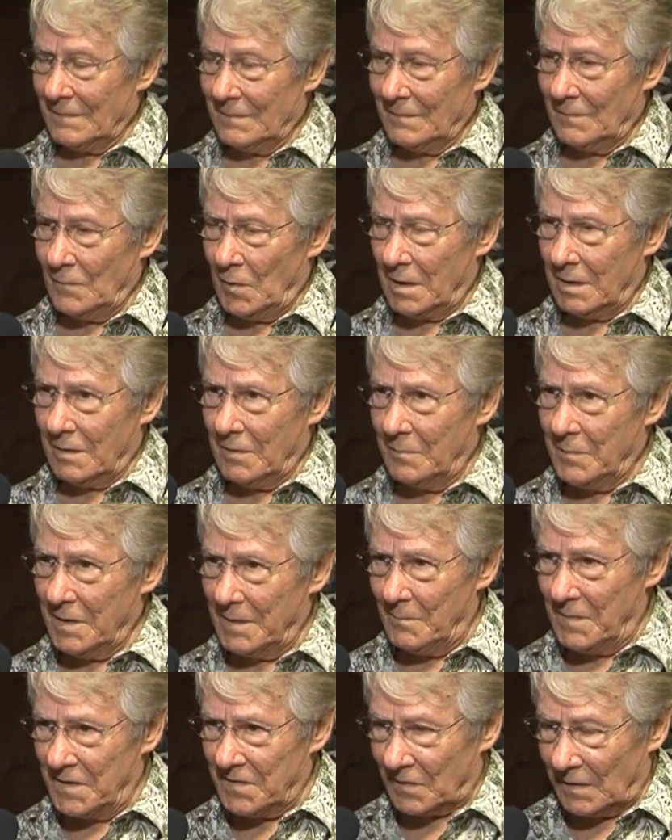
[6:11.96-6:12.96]
Well, it could be
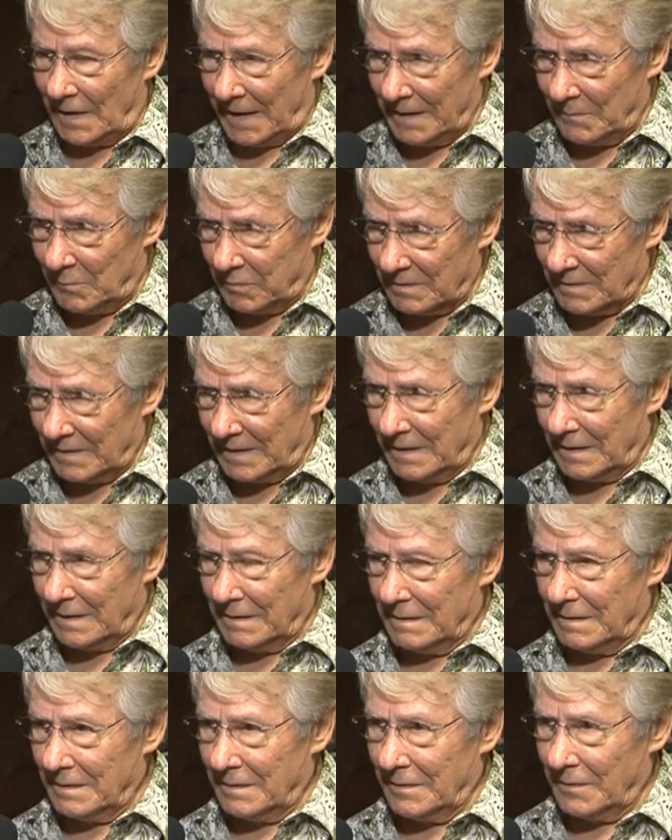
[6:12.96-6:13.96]
mislabeled.
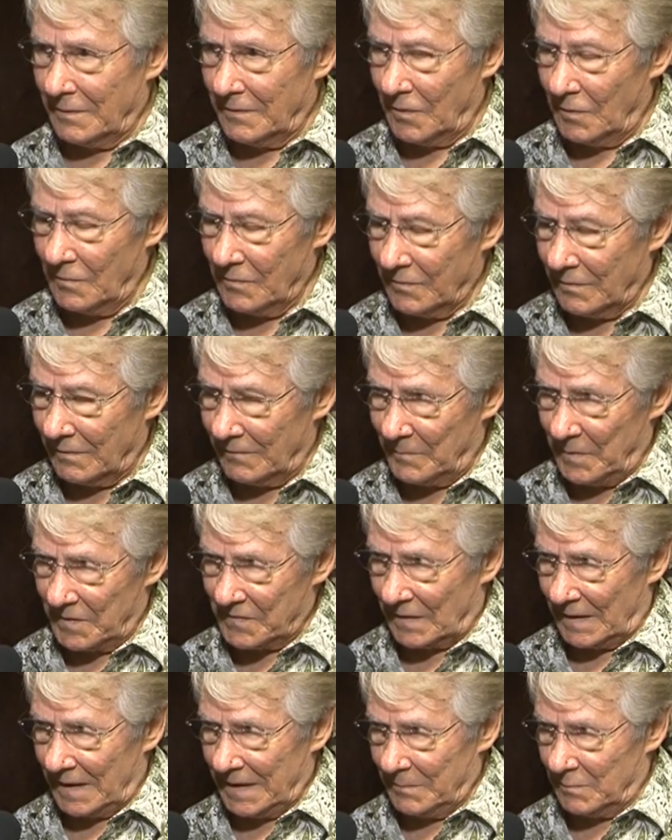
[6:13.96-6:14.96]
They're known to have
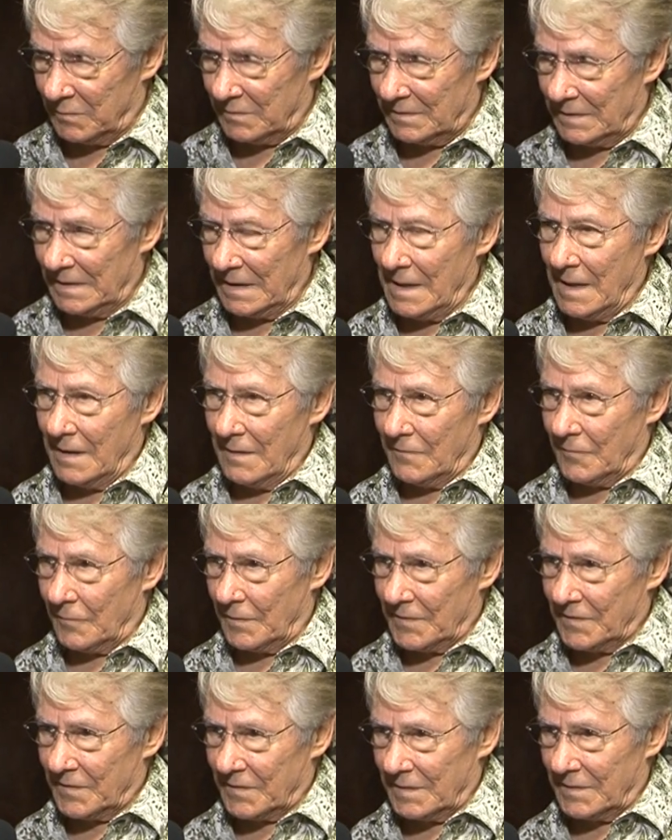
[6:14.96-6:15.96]
mislabeled. For
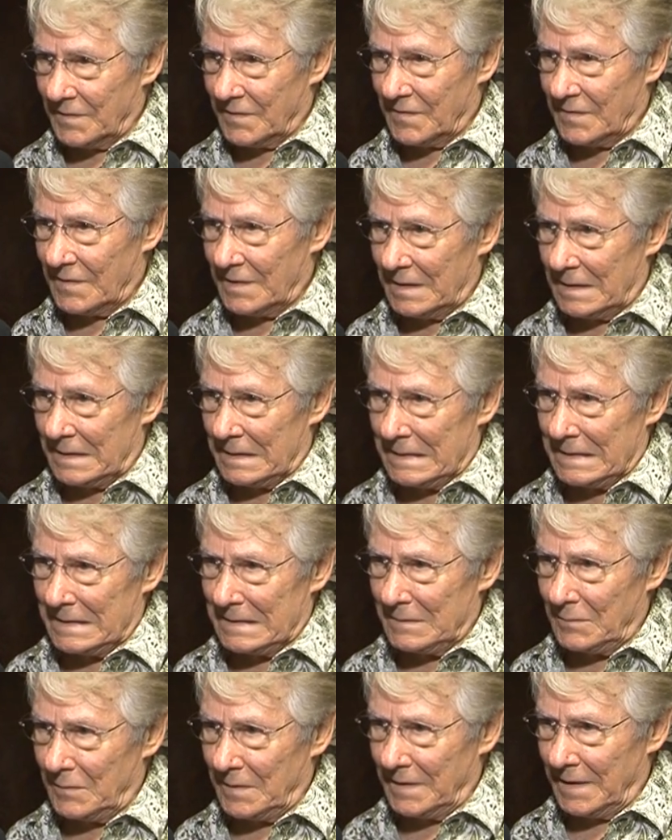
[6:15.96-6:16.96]
instance,
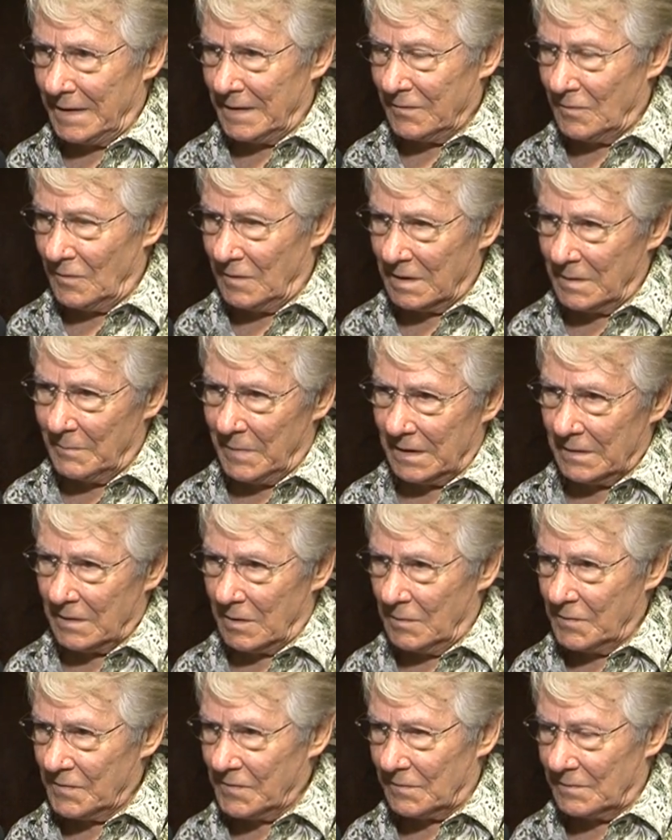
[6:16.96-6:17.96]
when they talk about
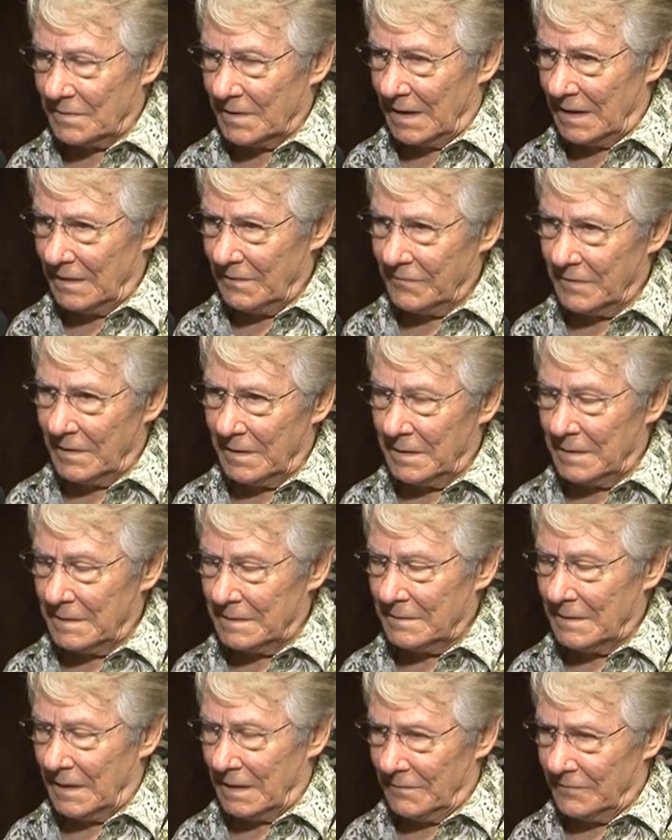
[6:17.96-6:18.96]
coastal
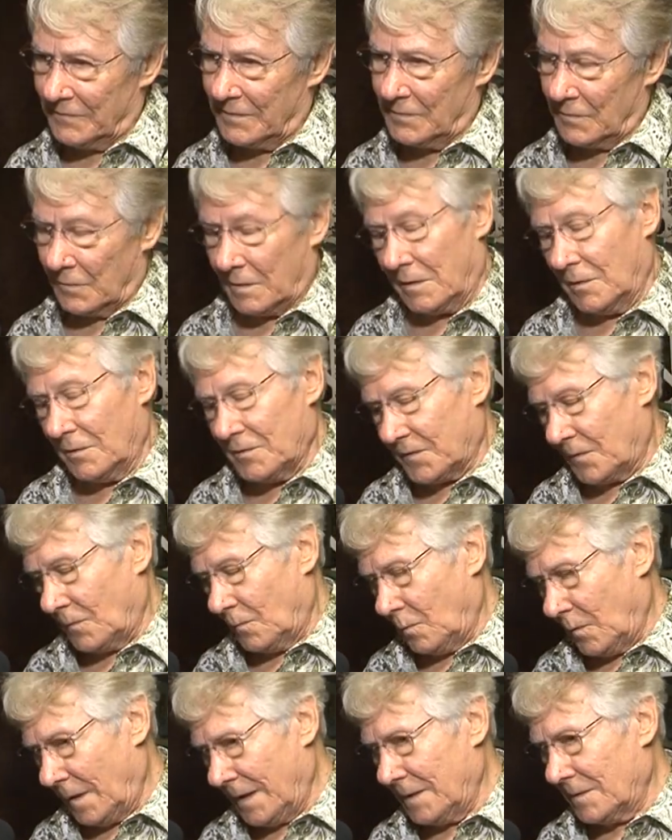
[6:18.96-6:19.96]
dolphins or coastal
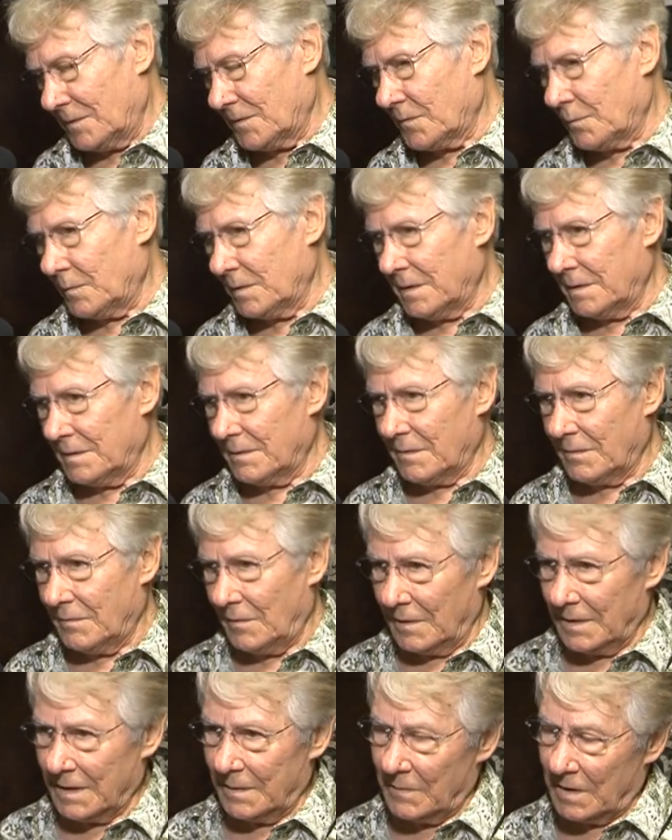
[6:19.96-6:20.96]
whales, what they're
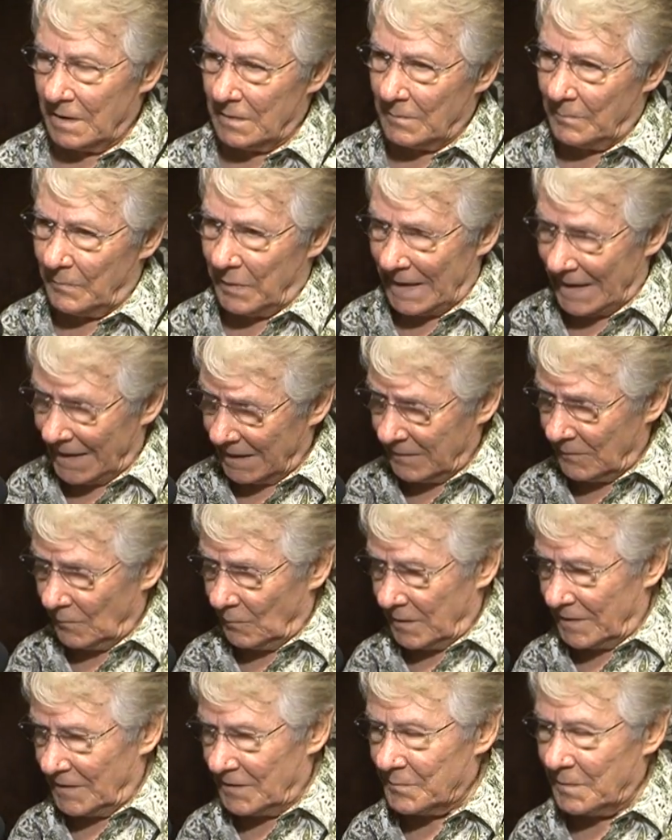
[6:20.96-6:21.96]
talking about are pilot
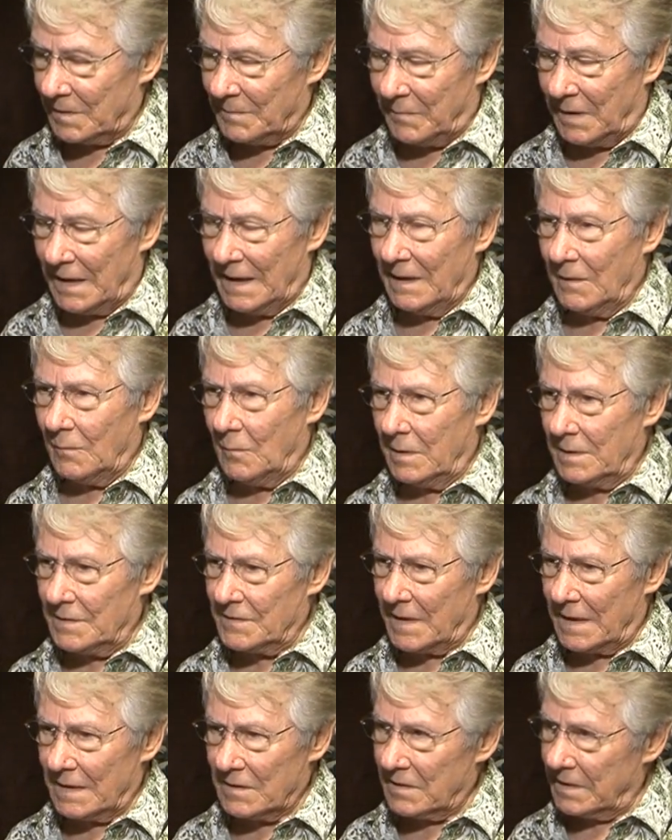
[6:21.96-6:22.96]
whales, but a pilot whale
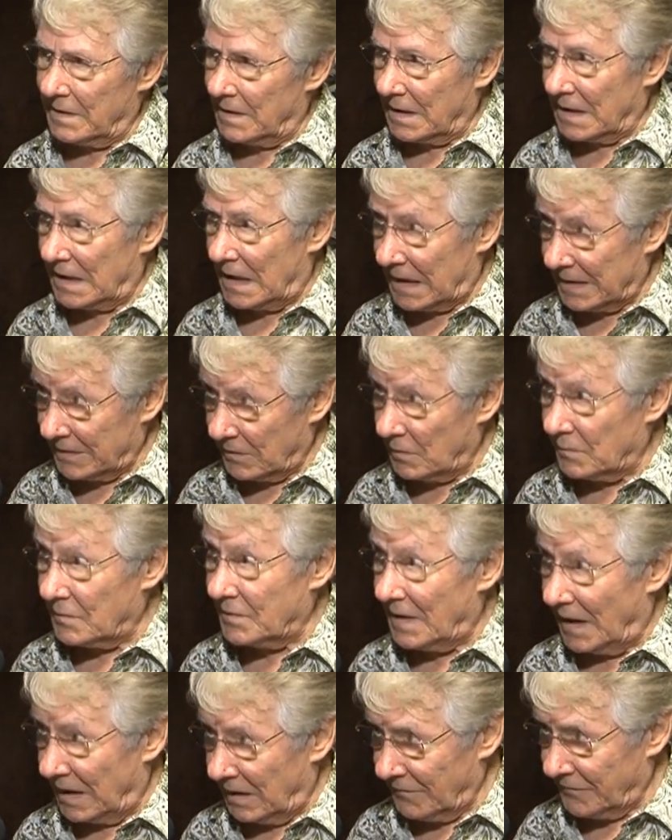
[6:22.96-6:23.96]
is actually a gondo
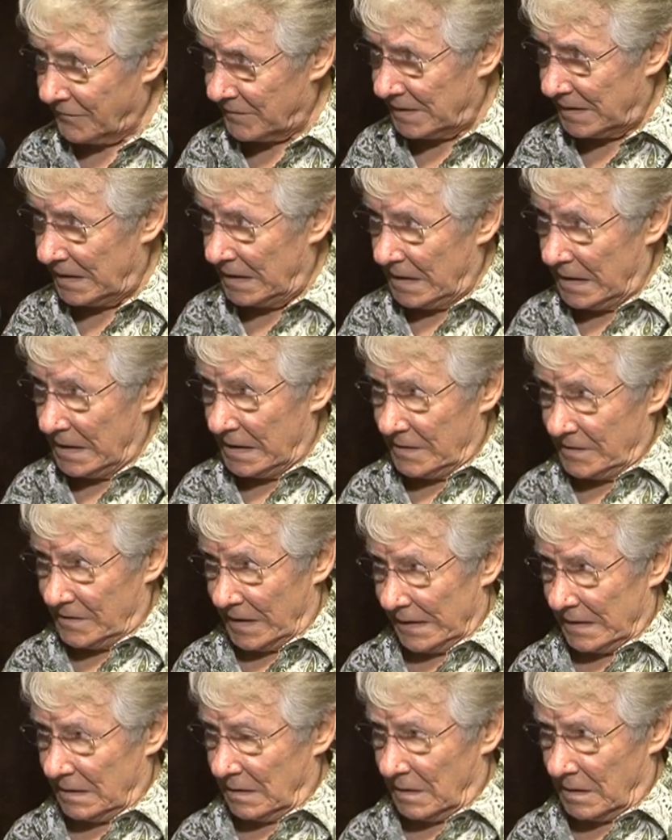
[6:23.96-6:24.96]
dolphin,
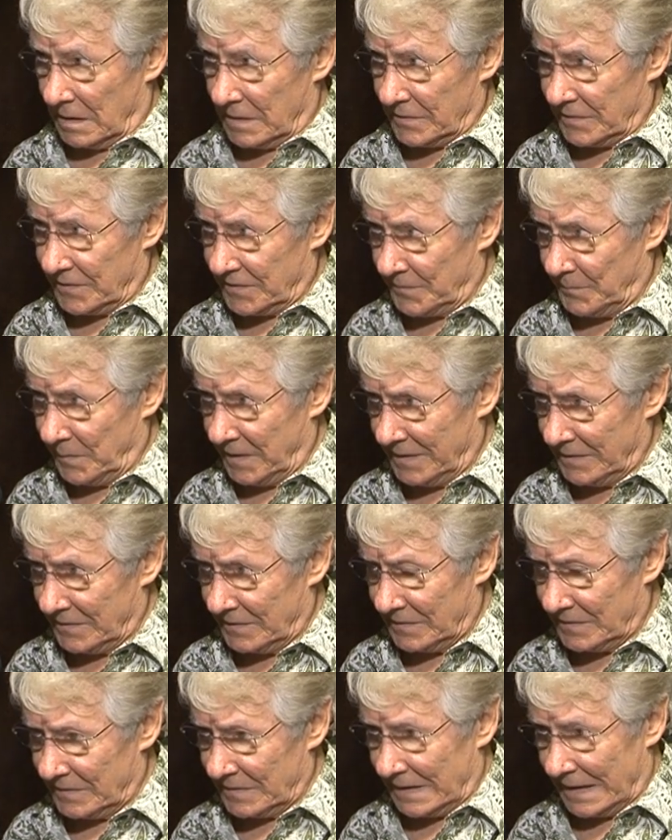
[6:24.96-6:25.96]
second largest
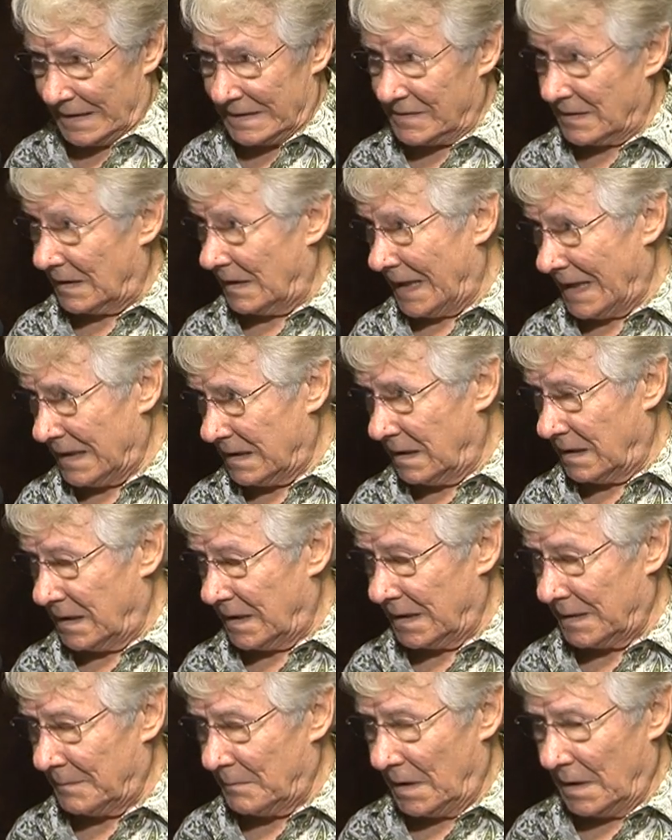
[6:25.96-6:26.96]
species. It has a Latin
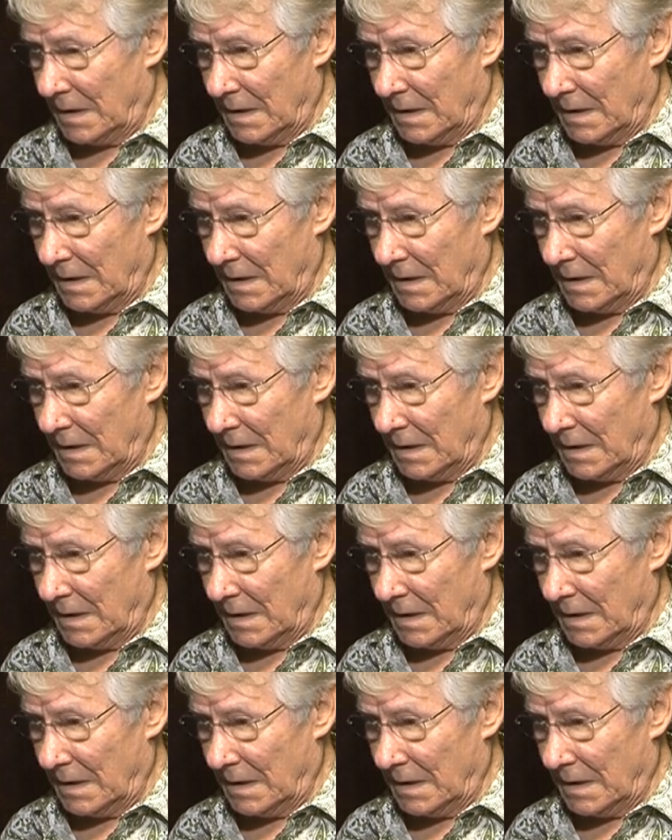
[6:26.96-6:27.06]
name,